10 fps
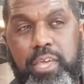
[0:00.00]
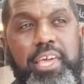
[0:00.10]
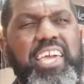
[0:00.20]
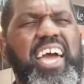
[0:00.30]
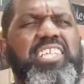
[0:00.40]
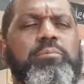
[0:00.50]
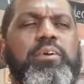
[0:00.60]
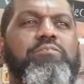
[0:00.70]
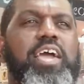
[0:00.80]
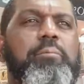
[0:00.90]
He had to be
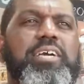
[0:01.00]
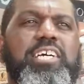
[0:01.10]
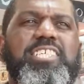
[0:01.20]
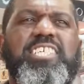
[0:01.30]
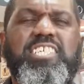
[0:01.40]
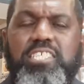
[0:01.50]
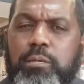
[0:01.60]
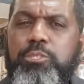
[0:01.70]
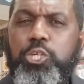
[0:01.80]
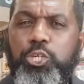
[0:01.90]
vague because it is
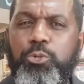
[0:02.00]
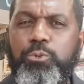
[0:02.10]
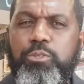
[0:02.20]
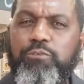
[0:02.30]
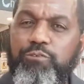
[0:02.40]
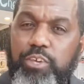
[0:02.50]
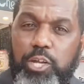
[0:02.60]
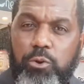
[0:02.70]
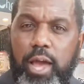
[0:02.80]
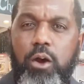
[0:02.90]
up to you to
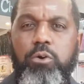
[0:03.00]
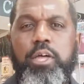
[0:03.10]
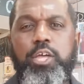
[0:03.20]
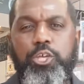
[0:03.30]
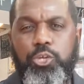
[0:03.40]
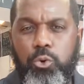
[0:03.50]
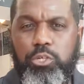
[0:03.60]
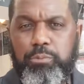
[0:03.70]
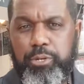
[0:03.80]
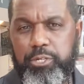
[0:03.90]
figure out your
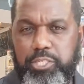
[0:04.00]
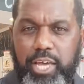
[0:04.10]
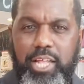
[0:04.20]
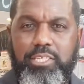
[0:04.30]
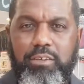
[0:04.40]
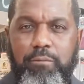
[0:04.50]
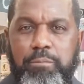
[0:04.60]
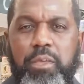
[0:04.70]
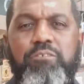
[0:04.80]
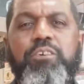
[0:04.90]
spirituality.
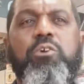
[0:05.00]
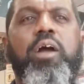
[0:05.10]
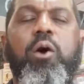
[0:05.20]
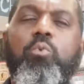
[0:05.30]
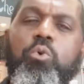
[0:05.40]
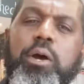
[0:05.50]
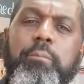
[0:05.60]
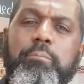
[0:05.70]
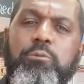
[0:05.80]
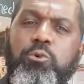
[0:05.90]
Figure out
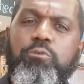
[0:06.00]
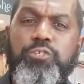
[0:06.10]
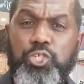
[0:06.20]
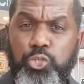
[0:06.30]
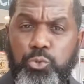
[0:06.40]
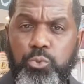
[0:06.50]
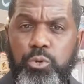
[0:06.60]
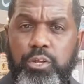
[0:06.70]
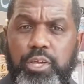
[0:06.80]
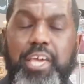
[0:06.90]
what moves you
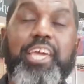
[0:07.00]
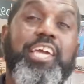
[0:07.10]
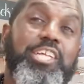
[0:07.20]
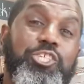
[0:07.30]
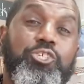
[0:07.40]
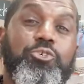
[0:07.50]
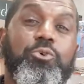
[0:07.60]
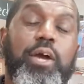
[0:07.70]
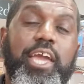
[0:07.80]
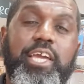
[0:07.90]

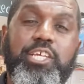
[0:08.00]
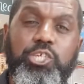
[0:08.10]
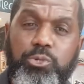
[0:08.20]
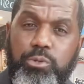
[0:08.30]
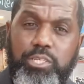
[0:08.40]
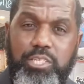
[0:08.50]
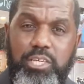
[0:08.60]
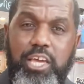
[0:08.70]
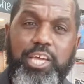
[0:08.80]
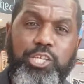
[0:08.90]
into a
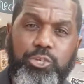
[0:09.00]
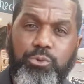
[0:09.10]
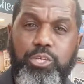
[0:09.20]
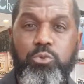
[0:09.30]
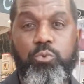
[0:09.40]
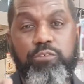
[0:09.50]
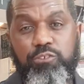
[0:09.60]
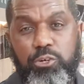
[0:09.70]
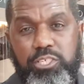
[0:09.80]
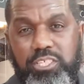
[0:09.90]
unity, a union with
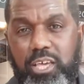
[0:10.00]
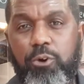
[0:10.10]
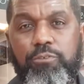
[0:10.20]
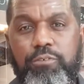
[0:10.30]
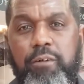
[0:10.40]
yourself.